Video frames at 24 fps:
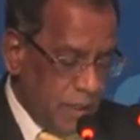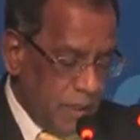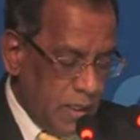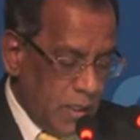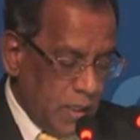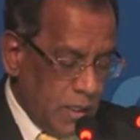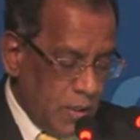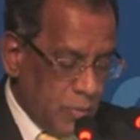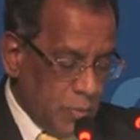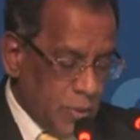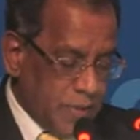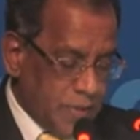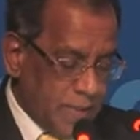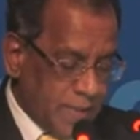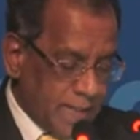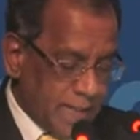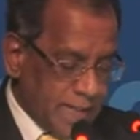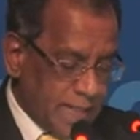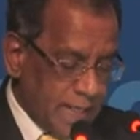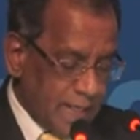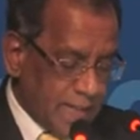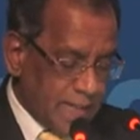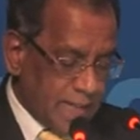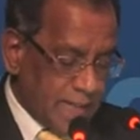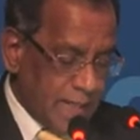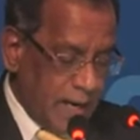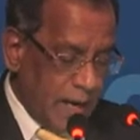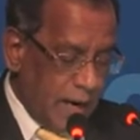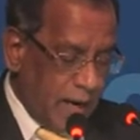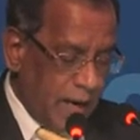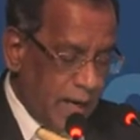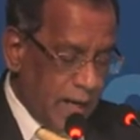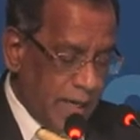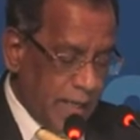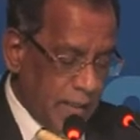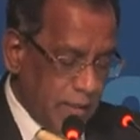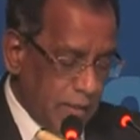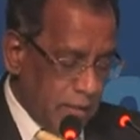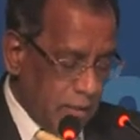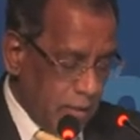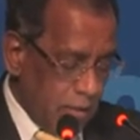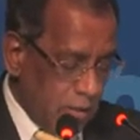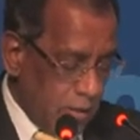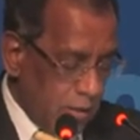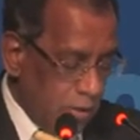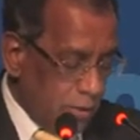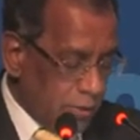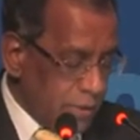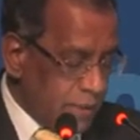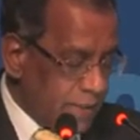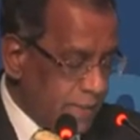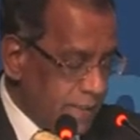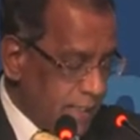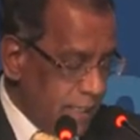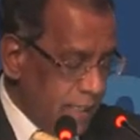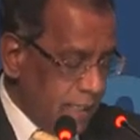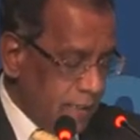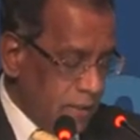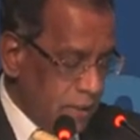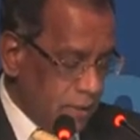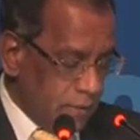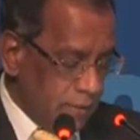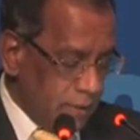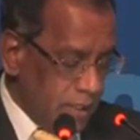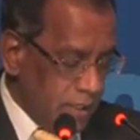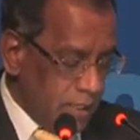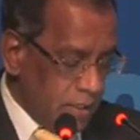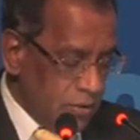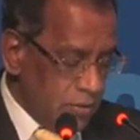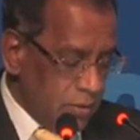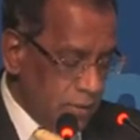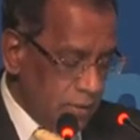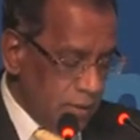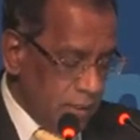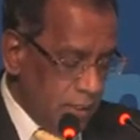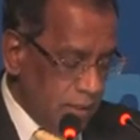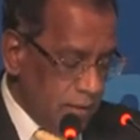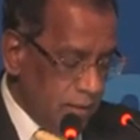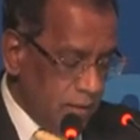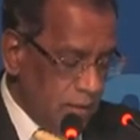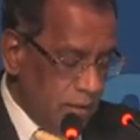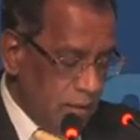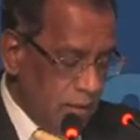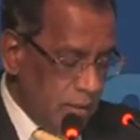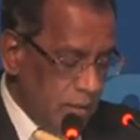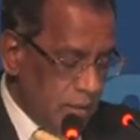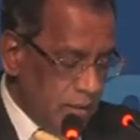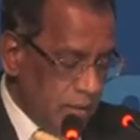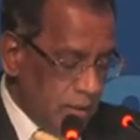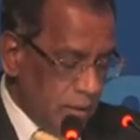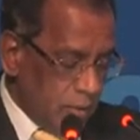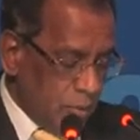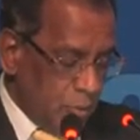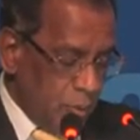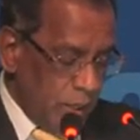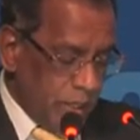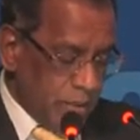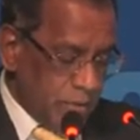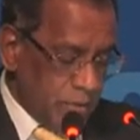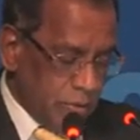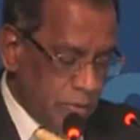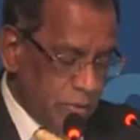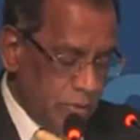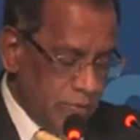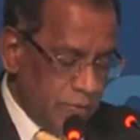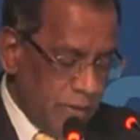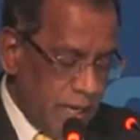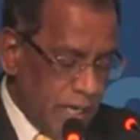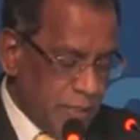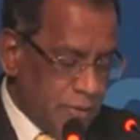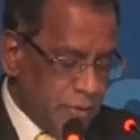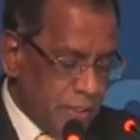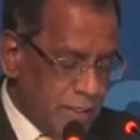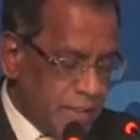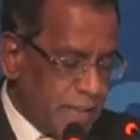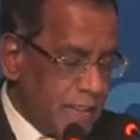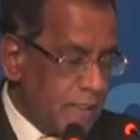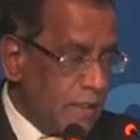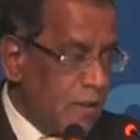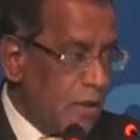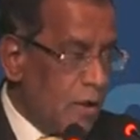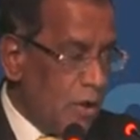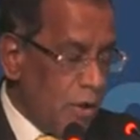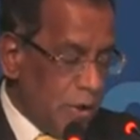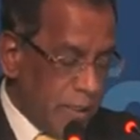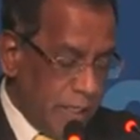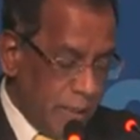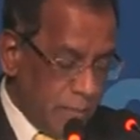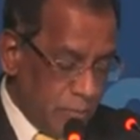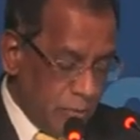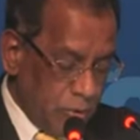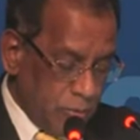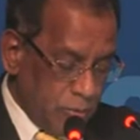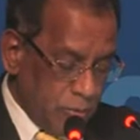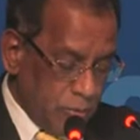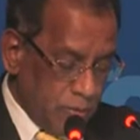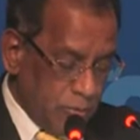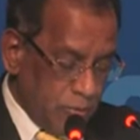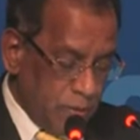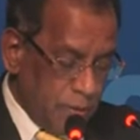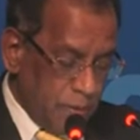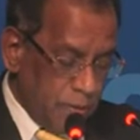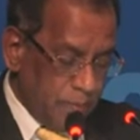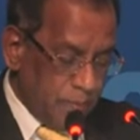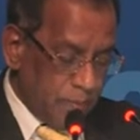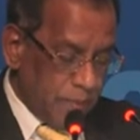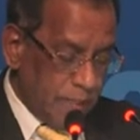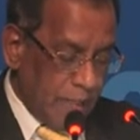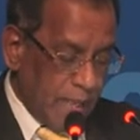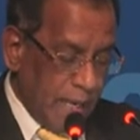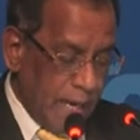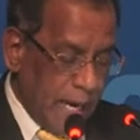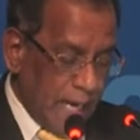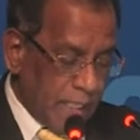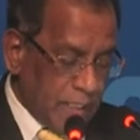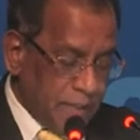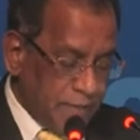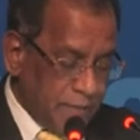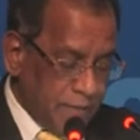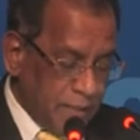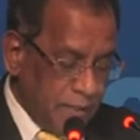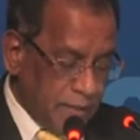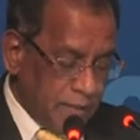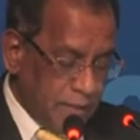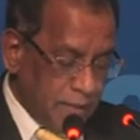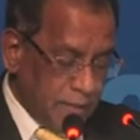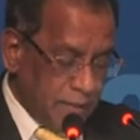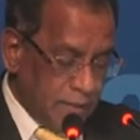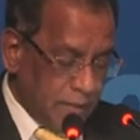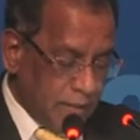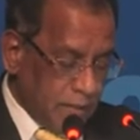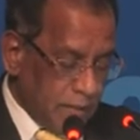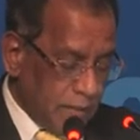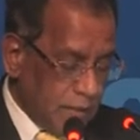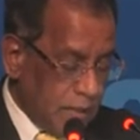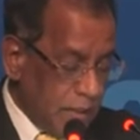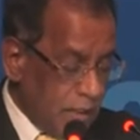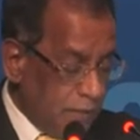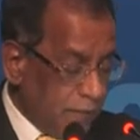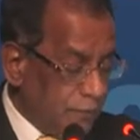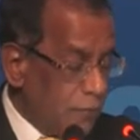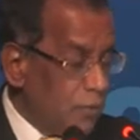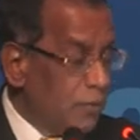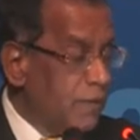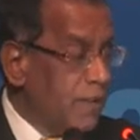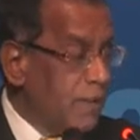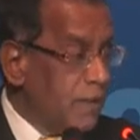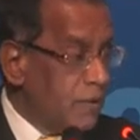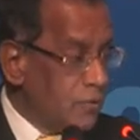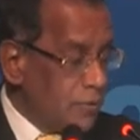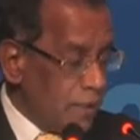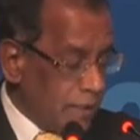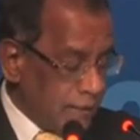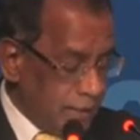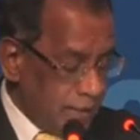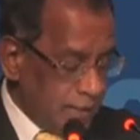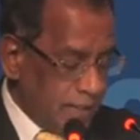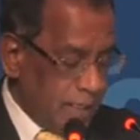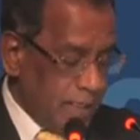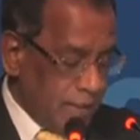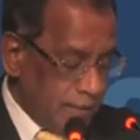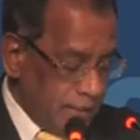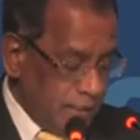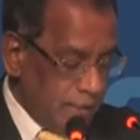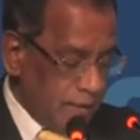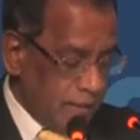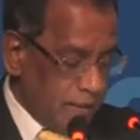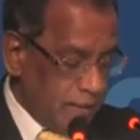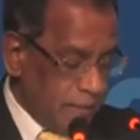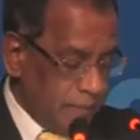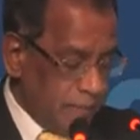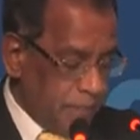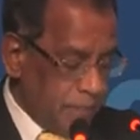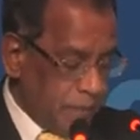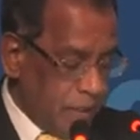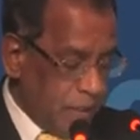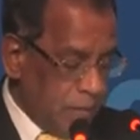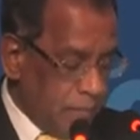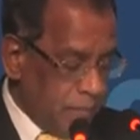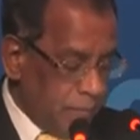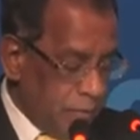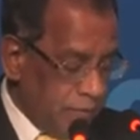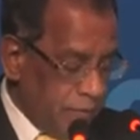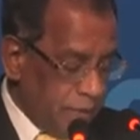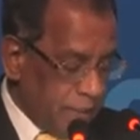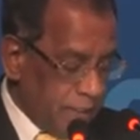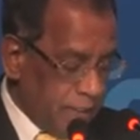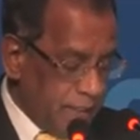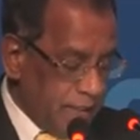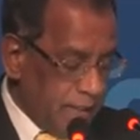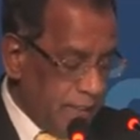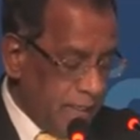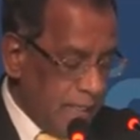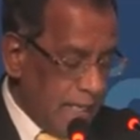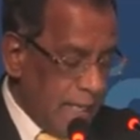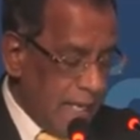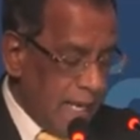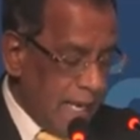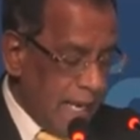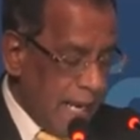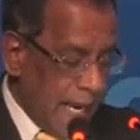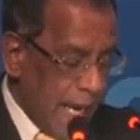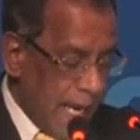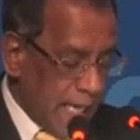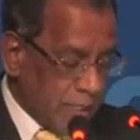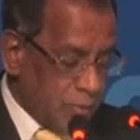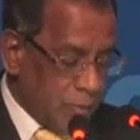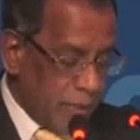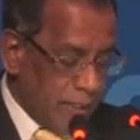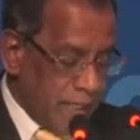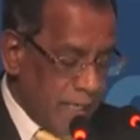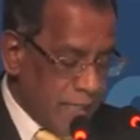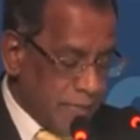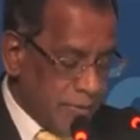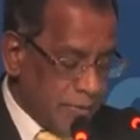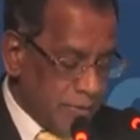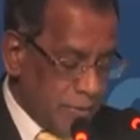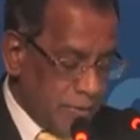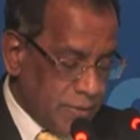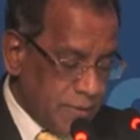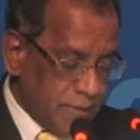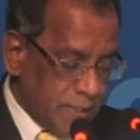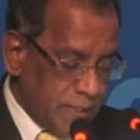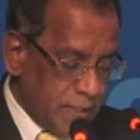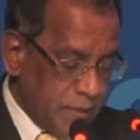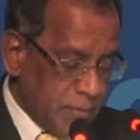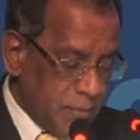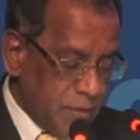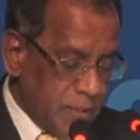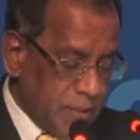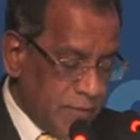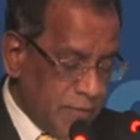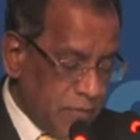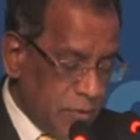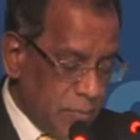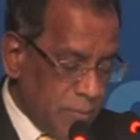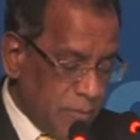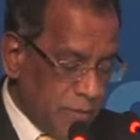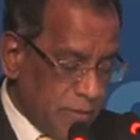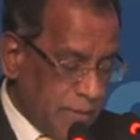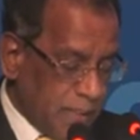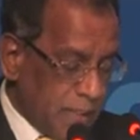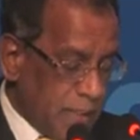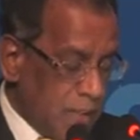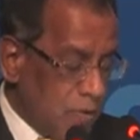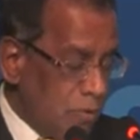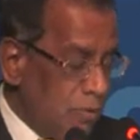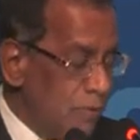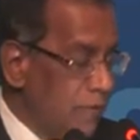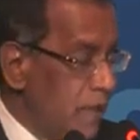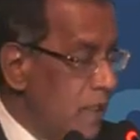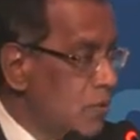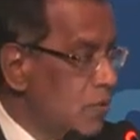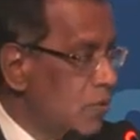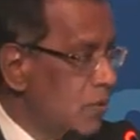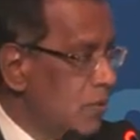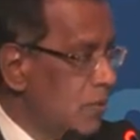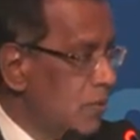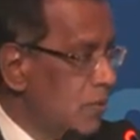which sets high on its agenda the question of addressing unemployment, alleviating, if not eradicating, poverty, as well as sustainable development and innovation.